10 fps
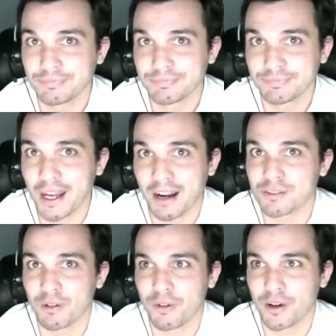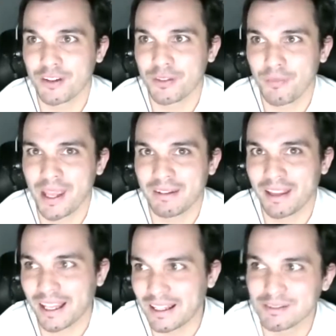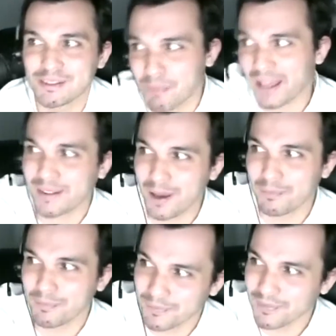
it's the reversion of the mean. Like it spiked up,